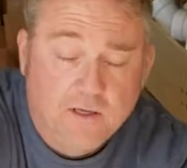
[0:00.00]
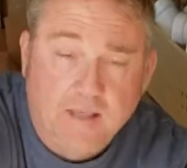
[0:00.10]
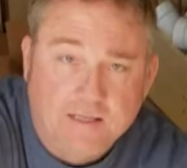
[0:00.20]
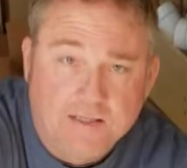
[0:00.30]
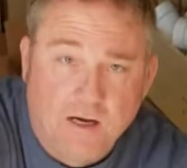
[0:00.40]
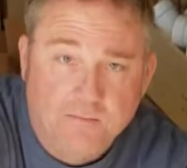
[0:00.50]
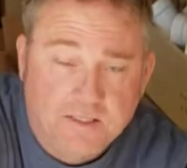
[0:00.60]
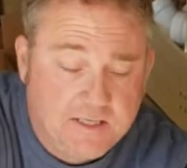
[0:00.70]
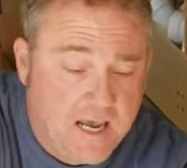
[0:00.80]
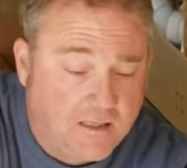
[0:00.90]
and that's something to
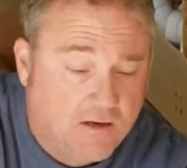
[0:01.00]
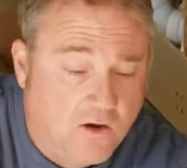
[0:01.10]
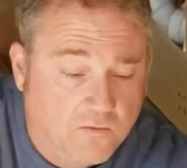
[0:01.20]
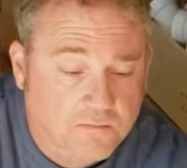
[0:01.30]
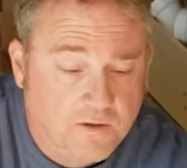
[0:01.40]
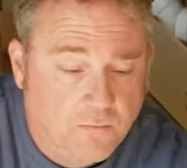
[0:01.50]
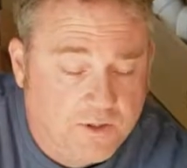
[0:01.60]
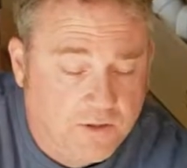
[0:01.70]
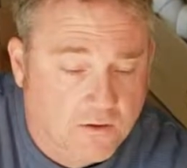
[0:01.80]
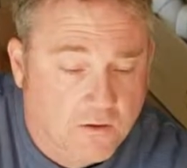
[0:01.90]
take note. When
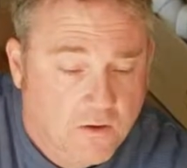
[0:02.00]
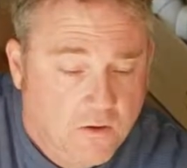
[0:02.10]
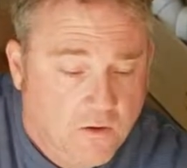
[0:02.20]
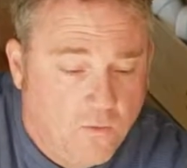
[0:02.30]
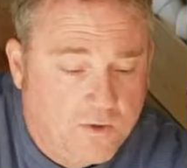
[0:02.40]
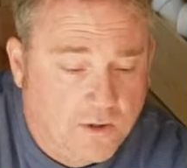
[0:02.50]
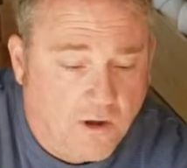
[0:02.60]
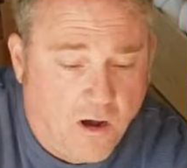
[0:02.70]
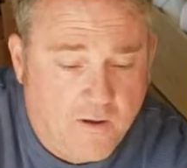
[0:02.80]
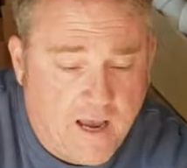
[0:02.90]
you're
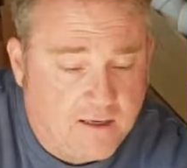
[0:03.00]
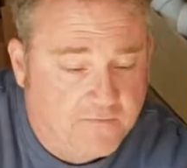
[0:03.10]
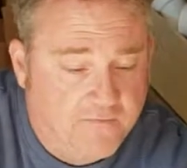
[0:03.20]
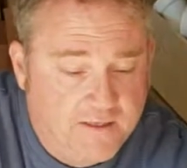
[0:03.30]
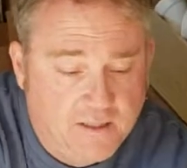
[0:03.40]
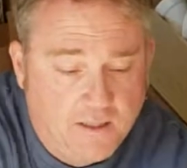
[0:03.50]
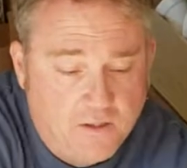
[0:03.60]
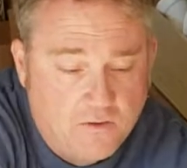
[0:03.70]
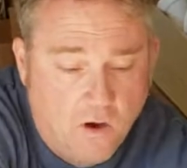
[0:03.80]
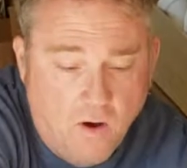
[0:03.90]
calling out a fitting,
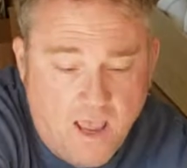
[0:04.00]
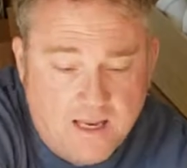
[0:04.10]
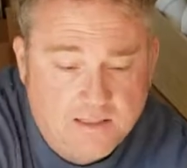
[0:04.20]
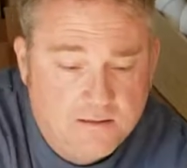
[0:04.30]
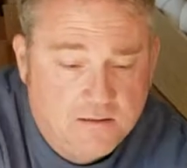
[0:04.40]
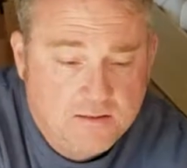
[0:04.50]
you go end